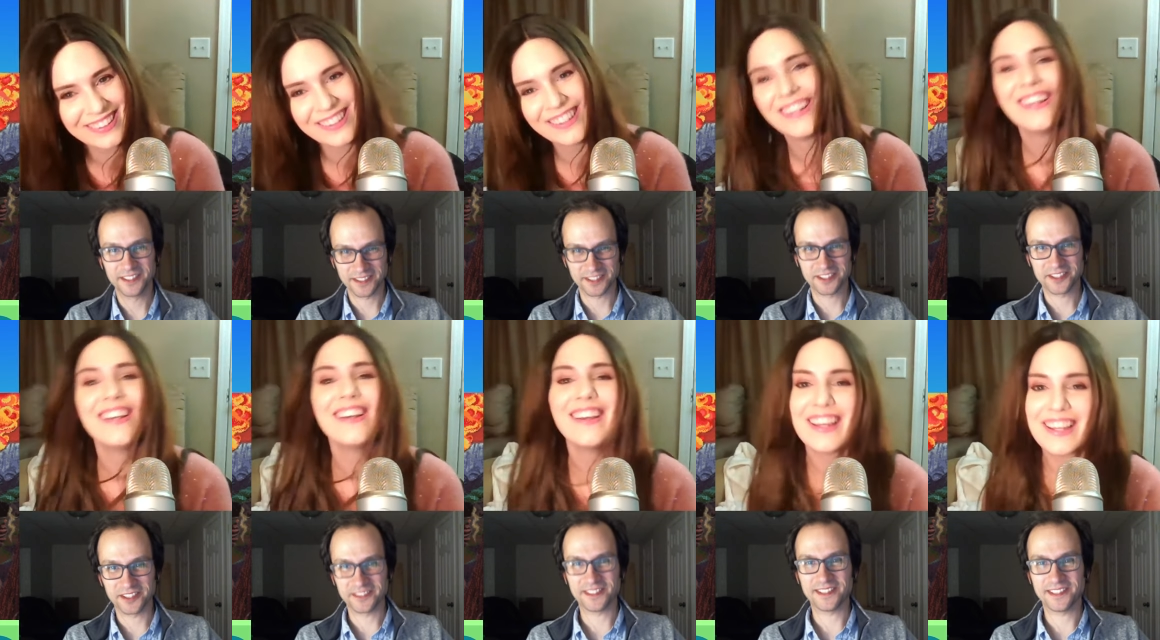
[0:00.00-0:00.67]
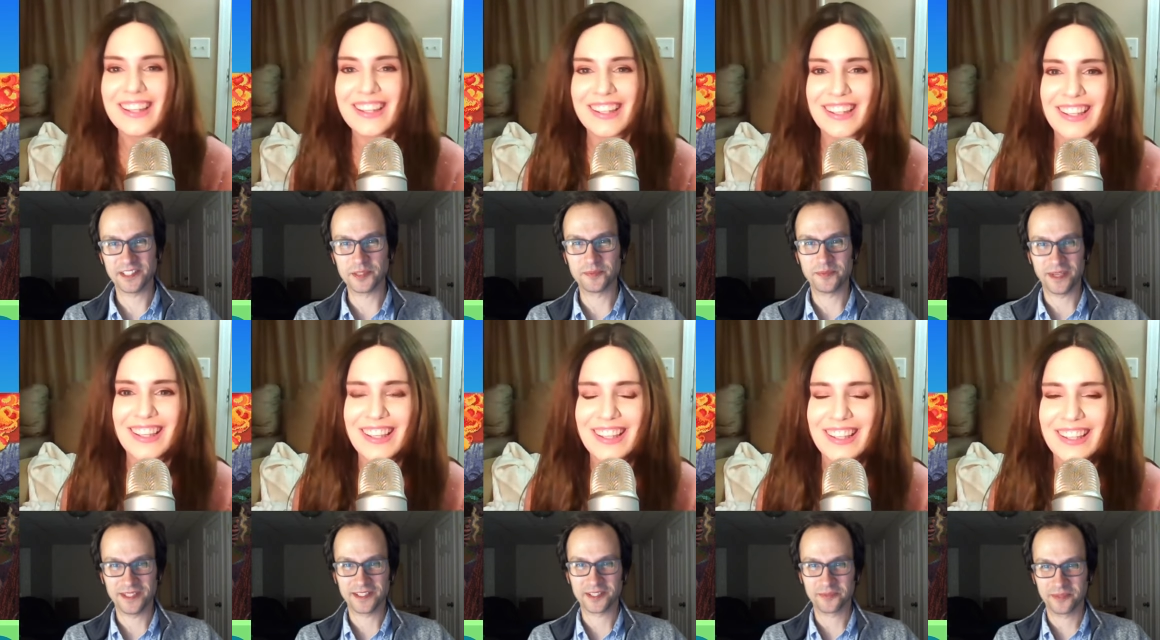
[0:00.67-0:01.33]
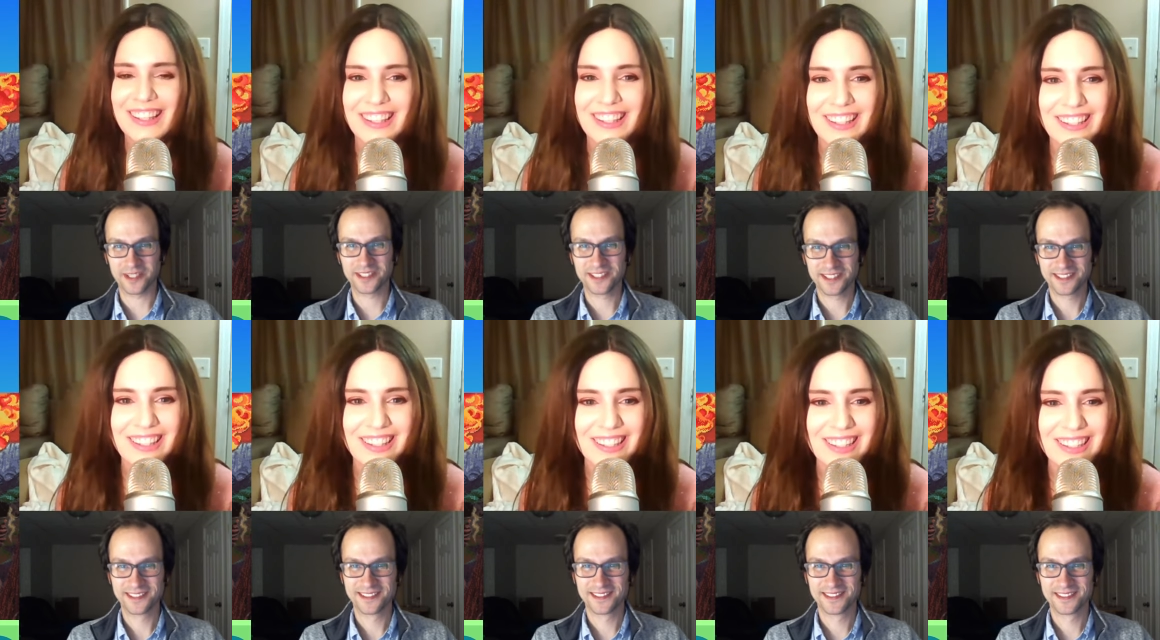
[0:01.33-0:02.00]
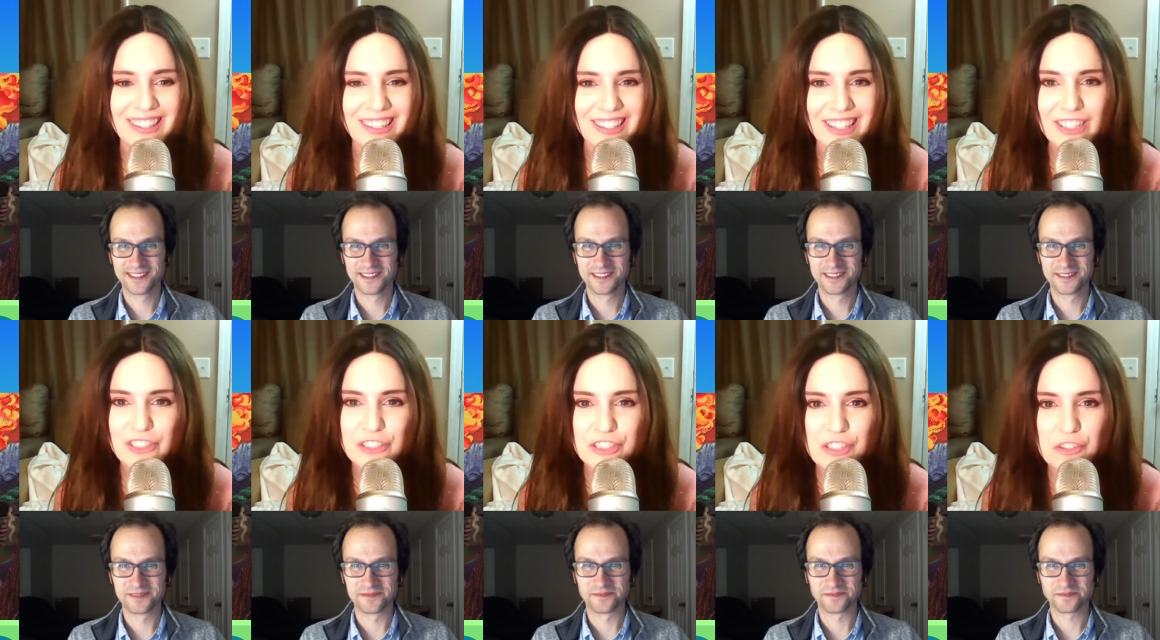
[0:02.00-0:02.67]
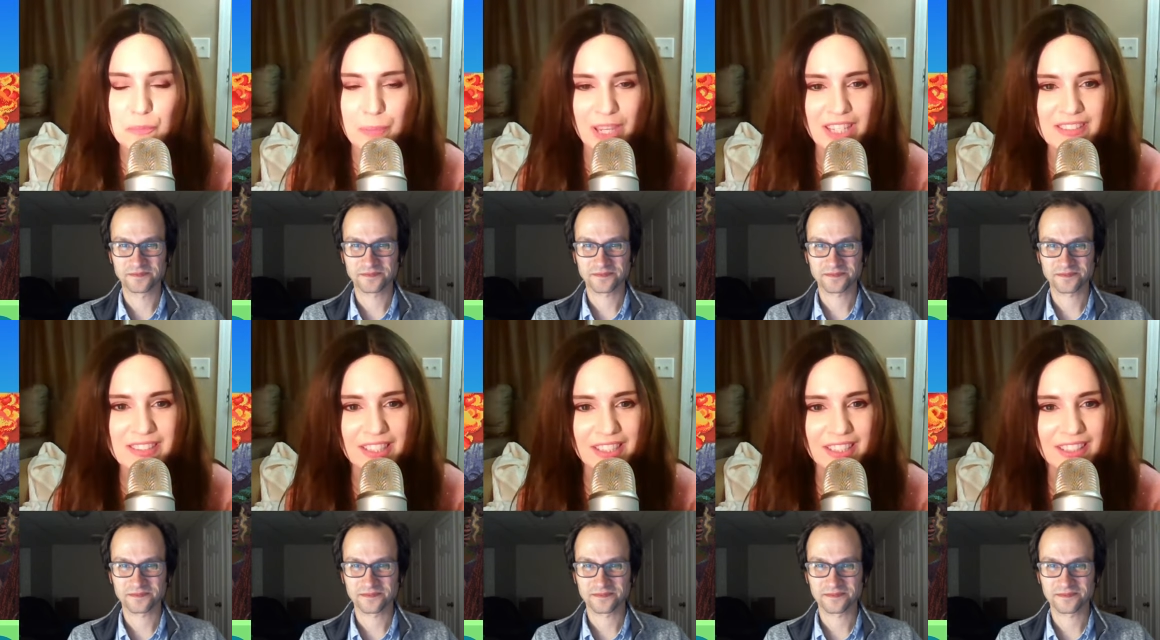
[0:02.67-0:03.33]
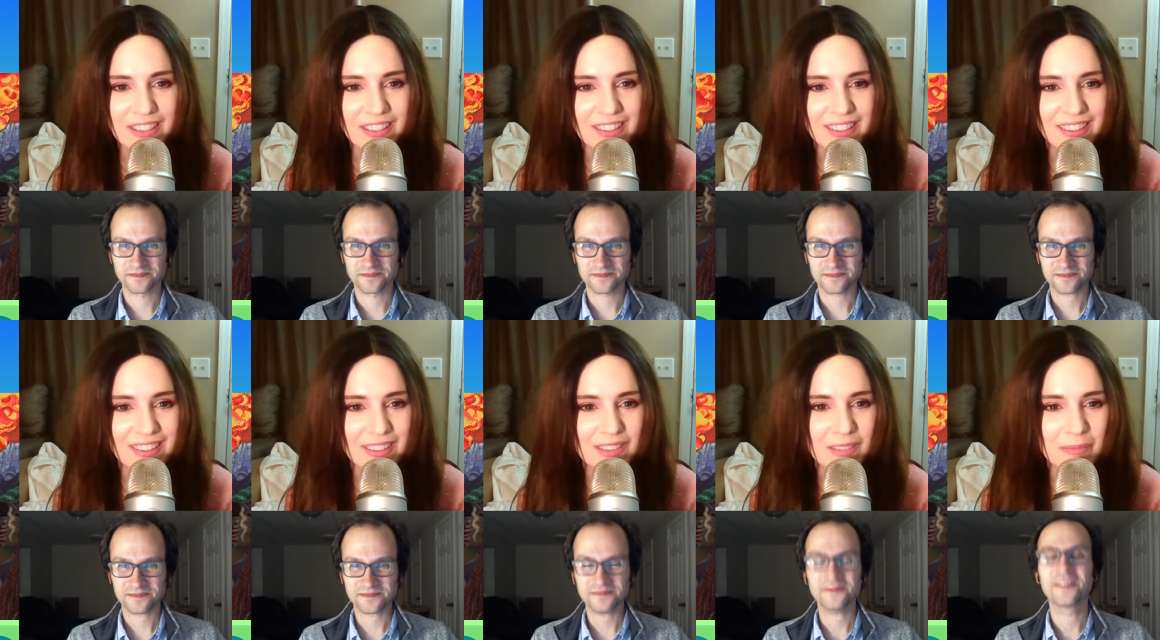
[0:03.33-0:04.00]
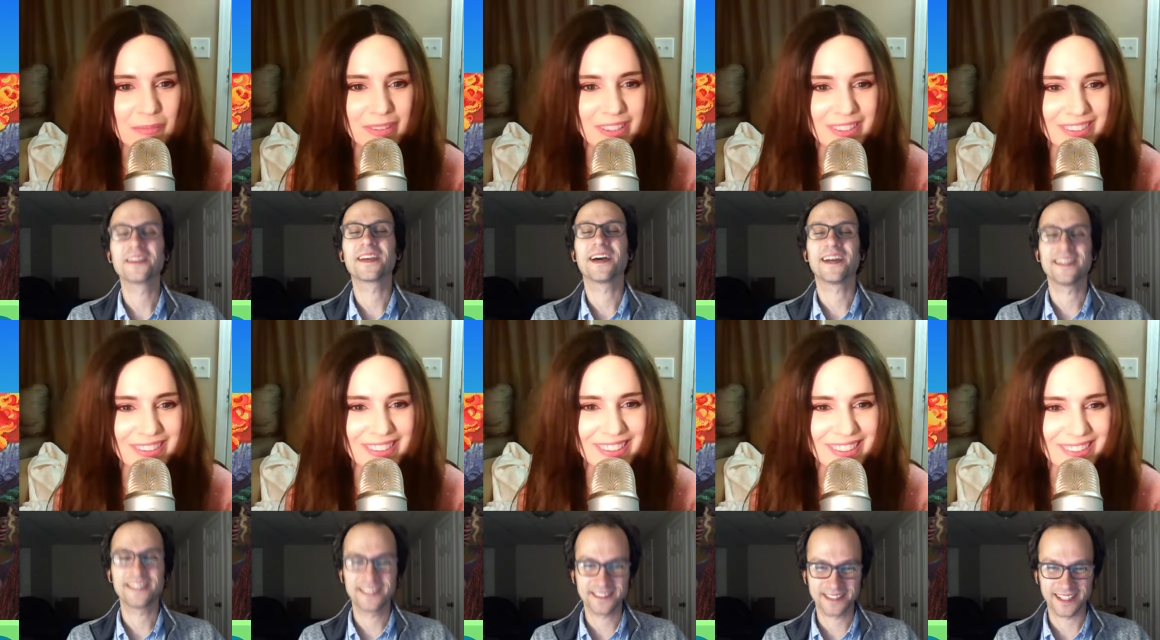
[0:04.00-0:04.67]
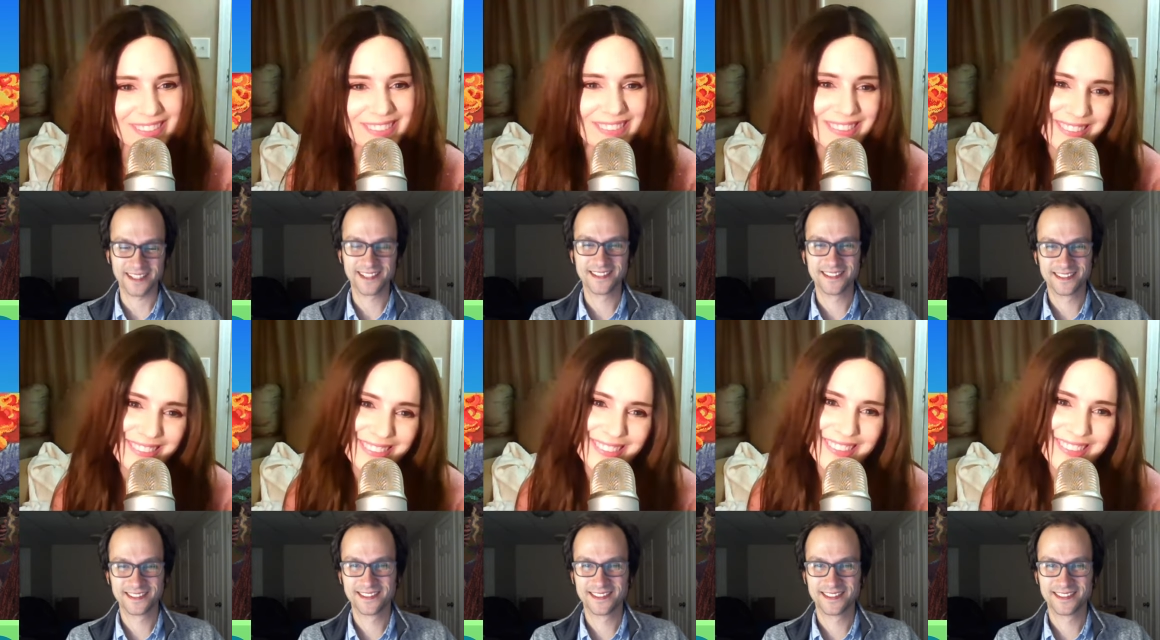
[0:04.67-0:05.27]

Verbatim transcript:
Speaker 1: She has a shirt that says basic bitch.
Speaker 2: It just says basic.
Speaker 1: Got but, it. Okay. You know.